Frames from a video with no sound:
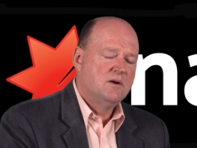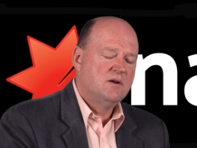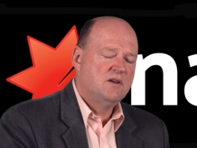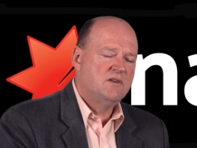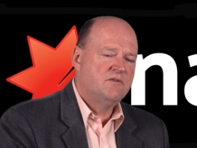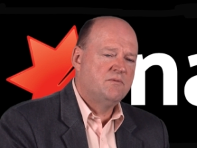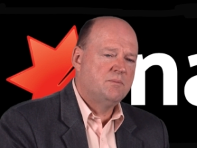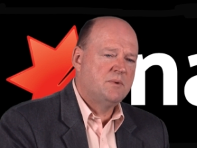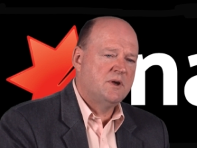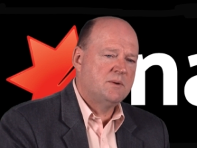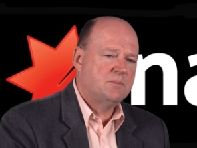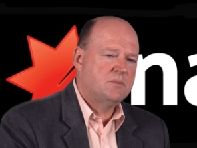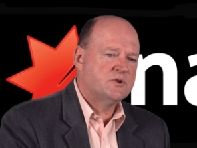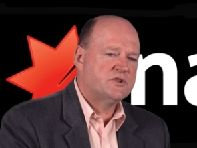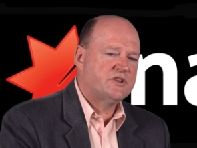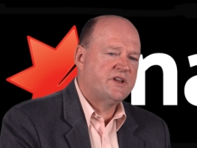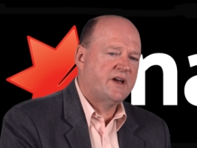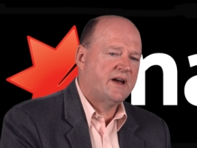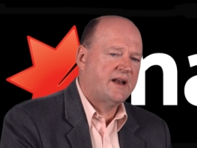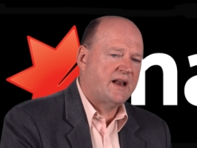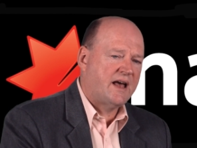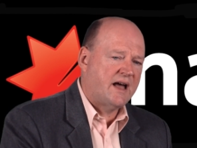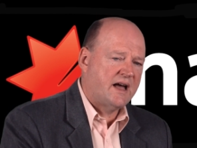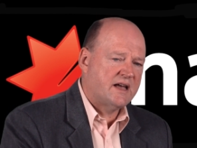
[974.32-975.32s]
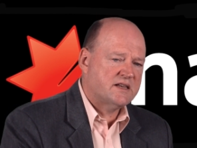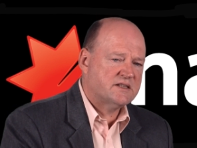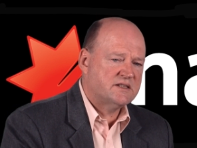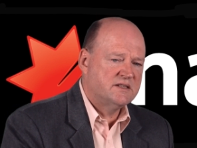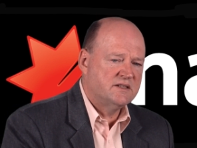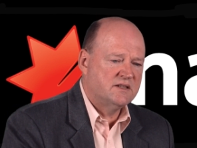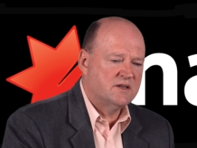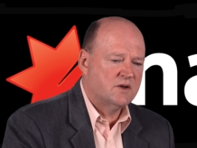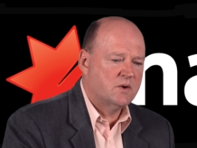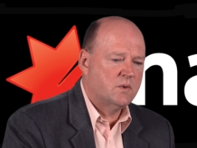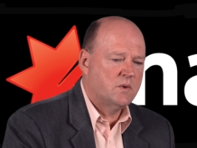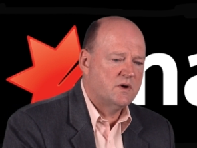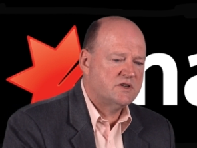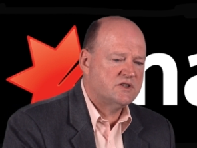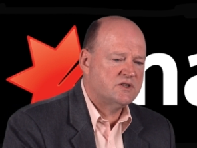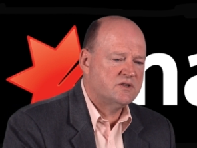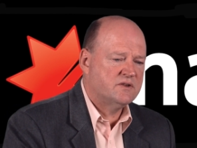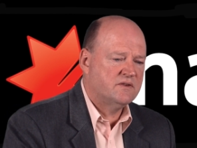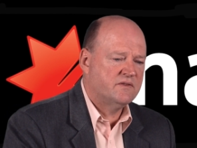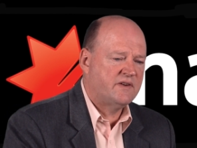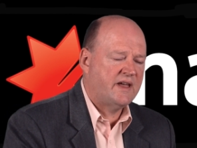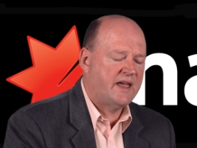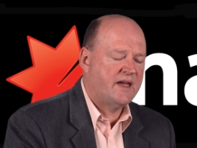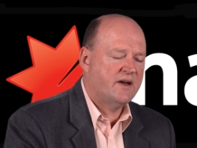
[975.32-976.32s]
if people start asking the
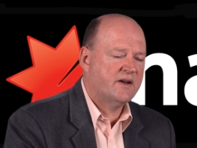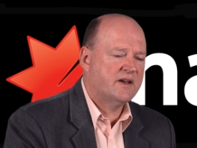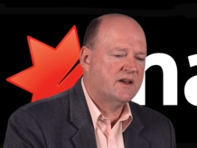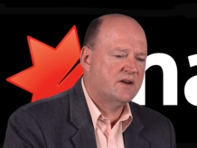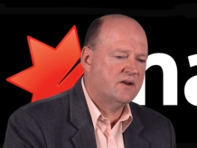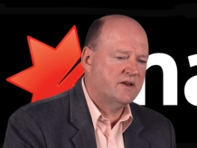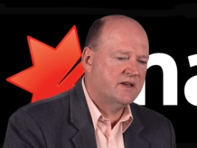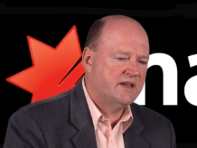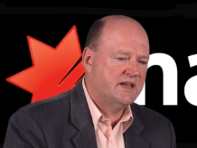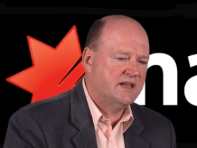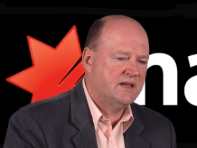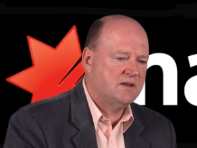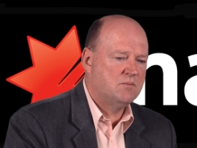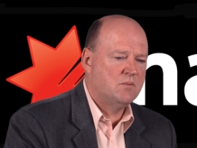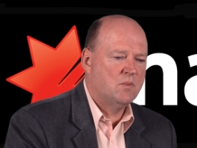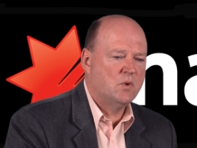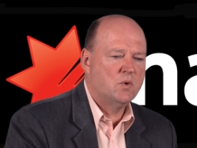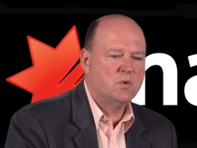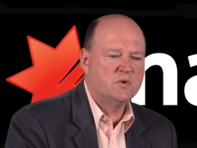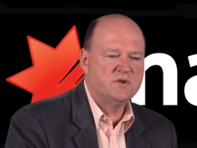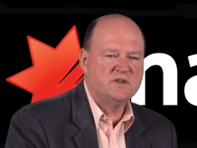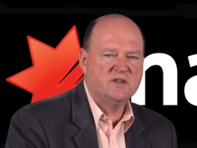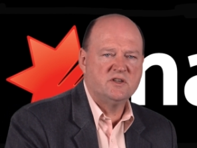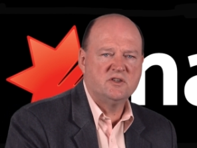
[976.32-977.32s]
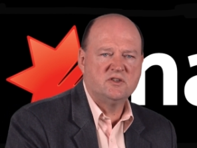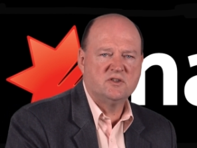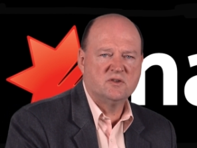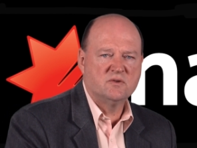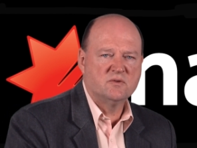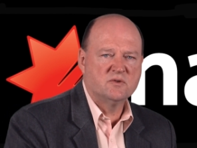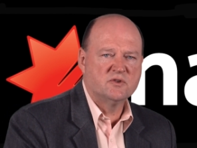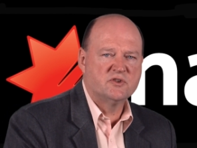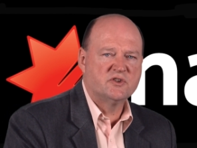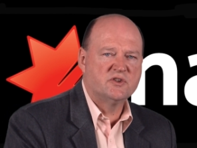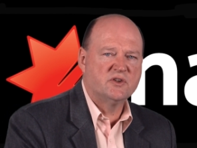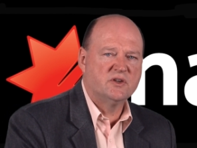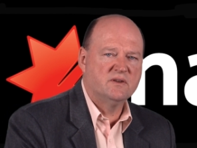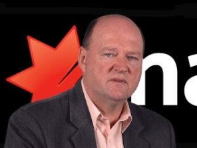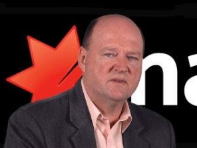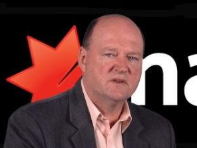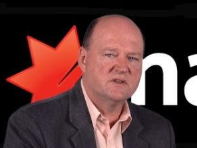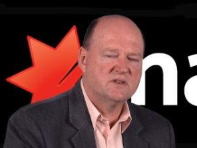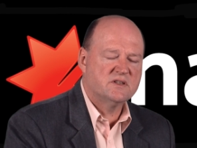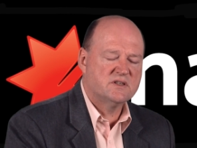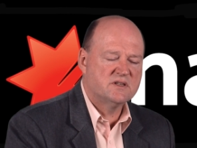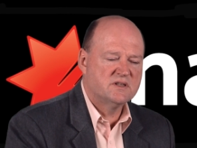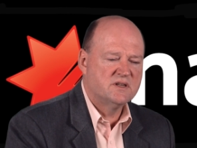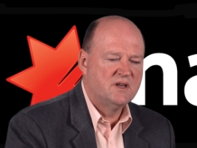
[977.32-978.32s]
question of how can I get more digital
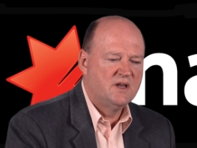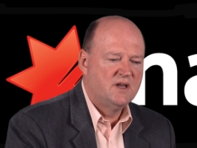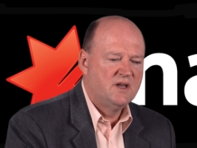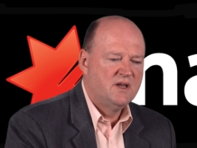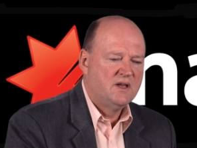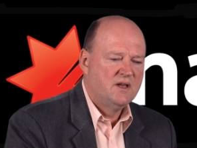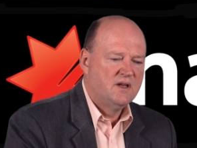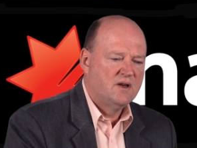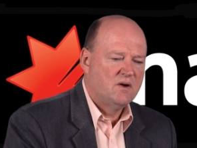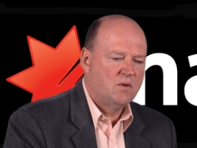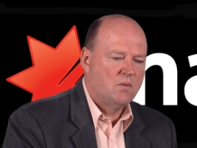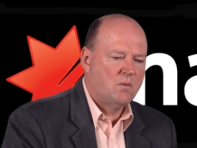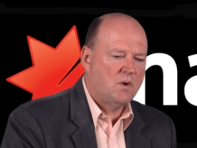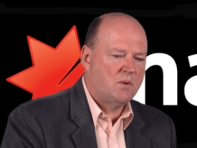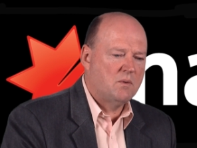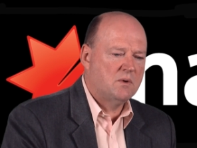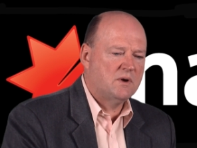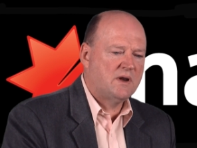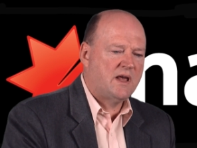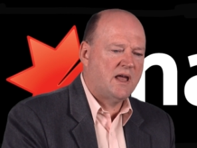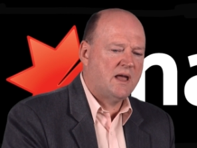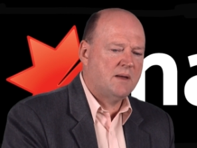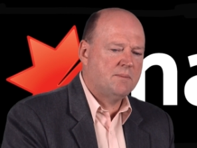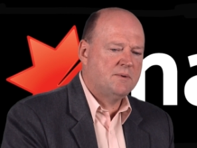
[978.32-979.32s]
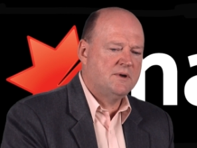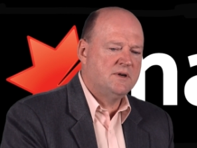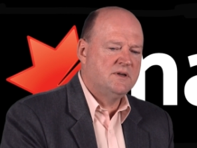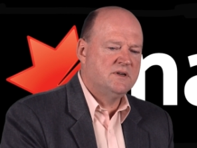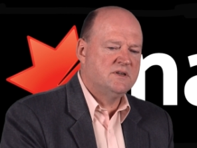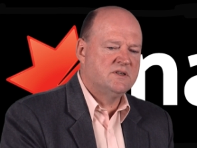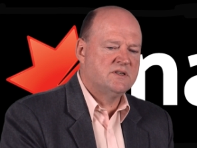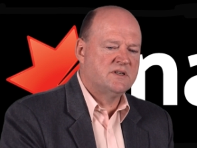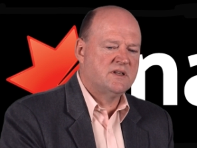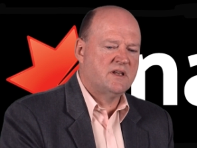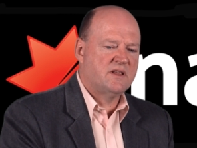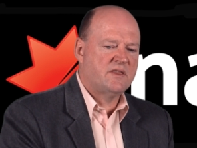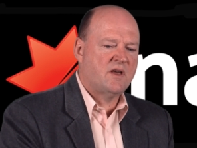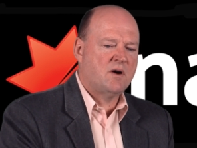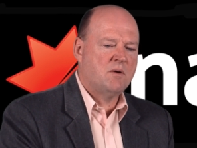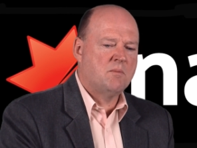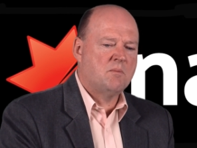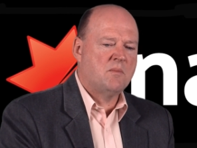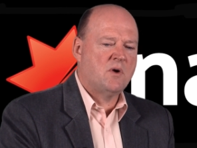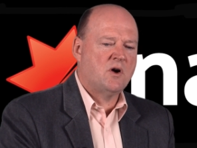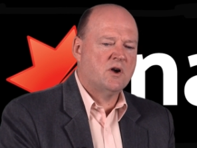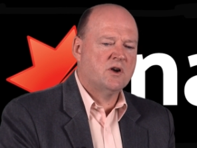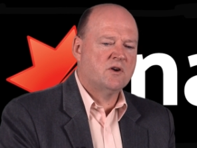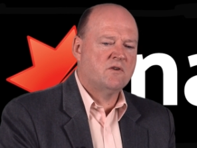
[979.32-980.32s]
service, what will happen is that they'll
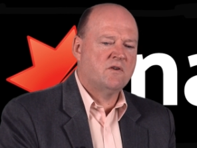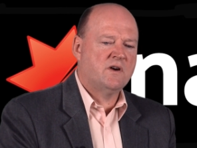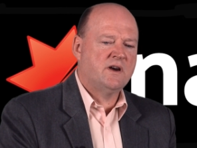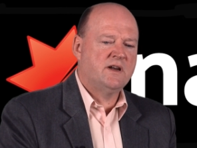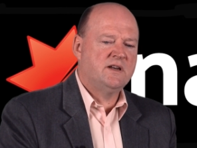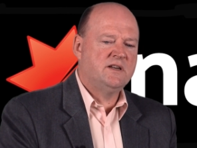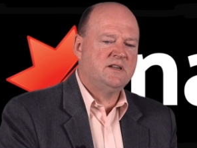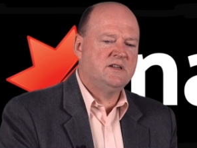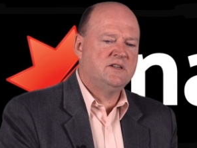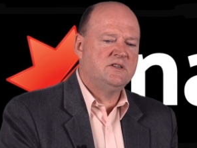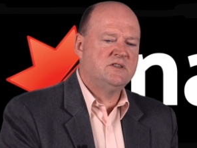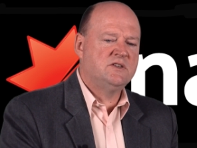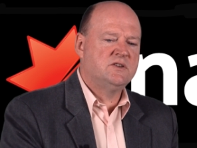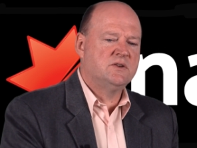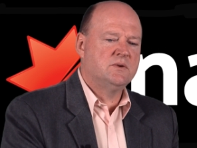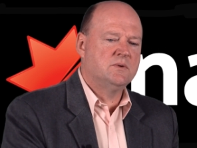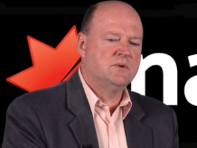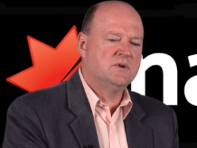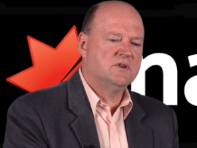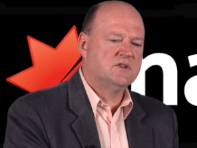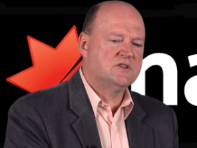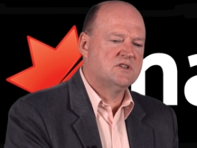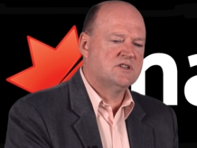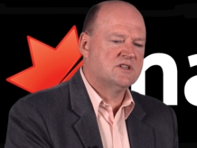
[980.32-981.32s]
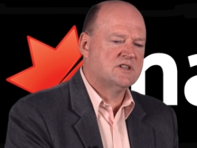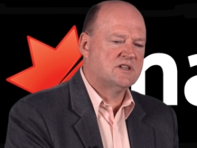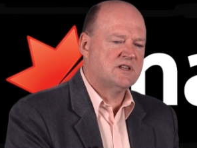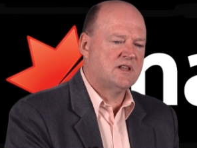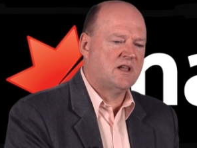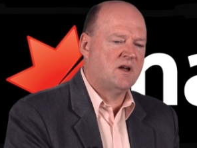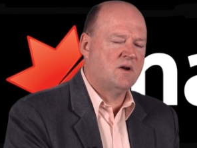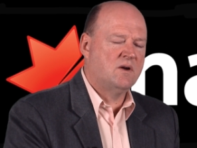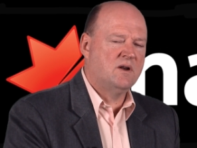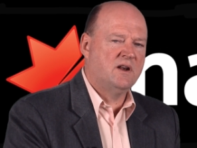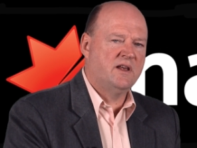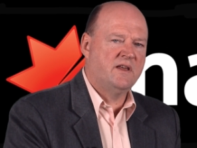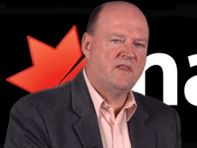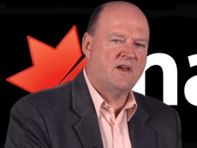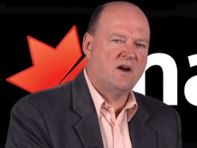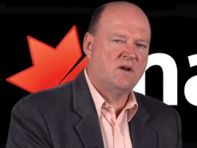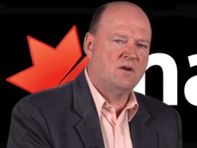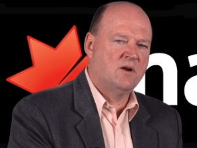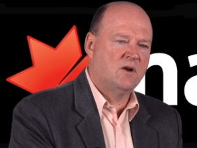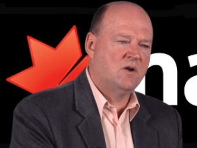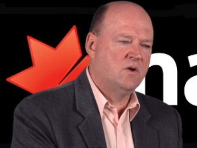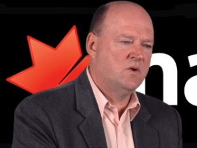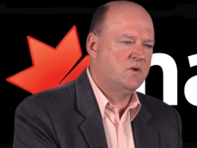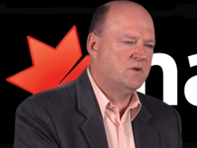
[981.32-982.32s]
migrate into it slowly,
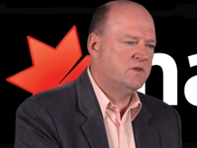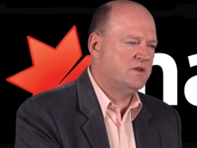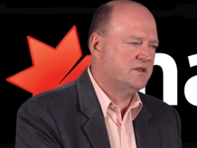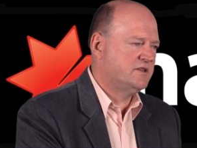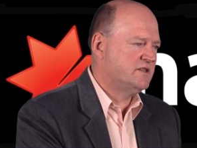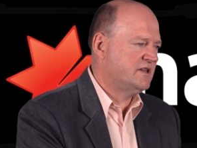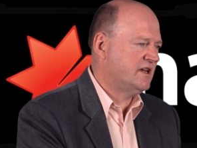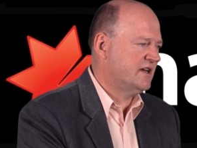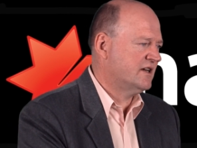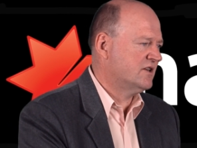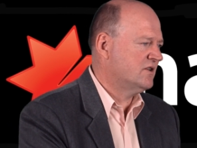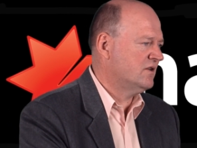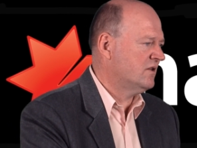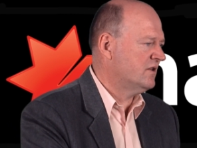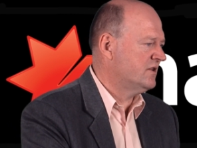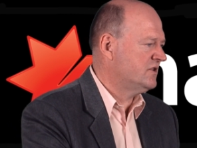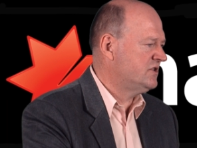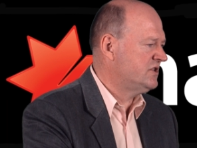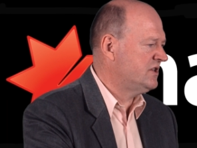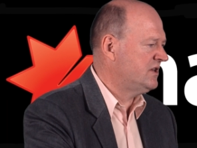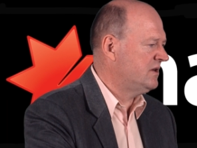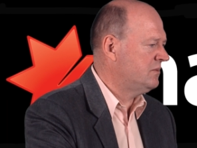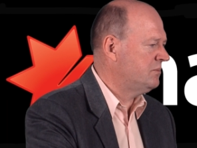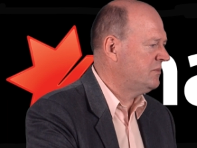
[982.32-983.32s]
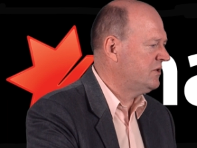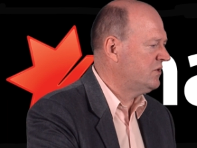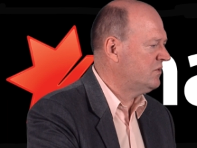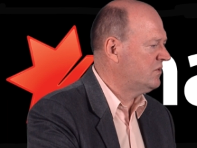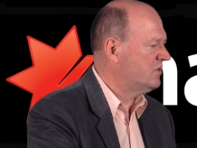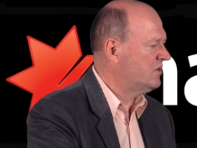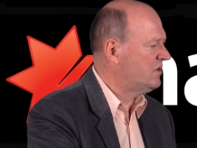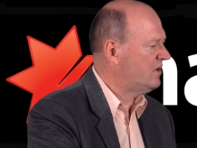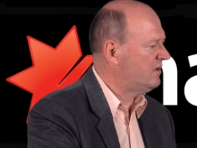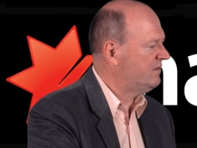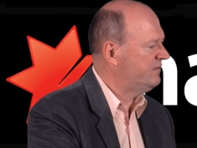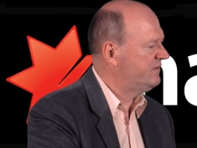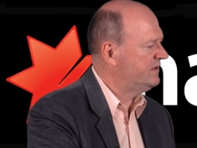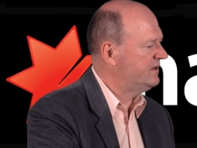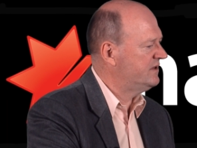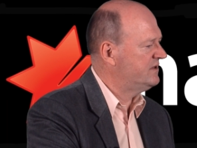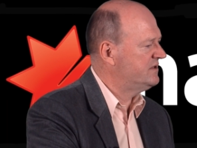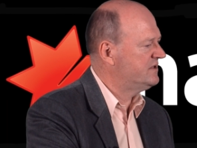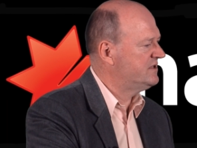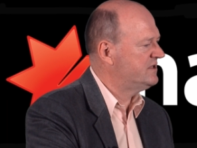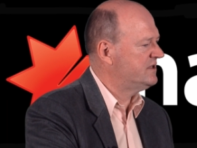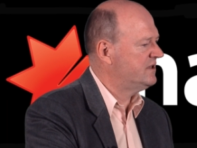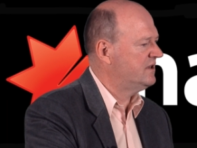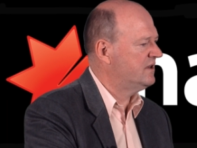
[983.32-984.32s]
they'll learn the technology and build
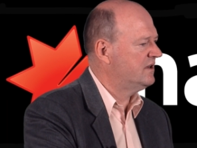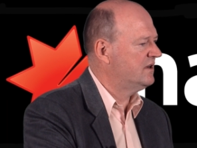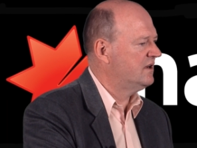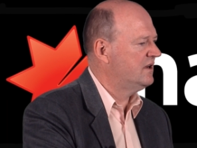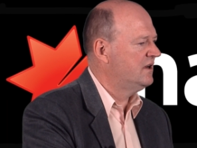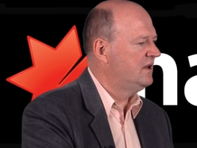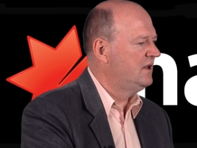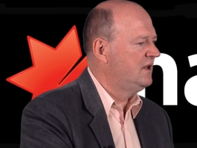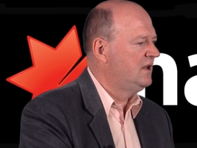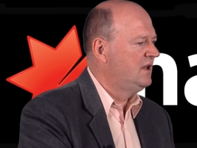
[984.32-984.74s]
confidence in it.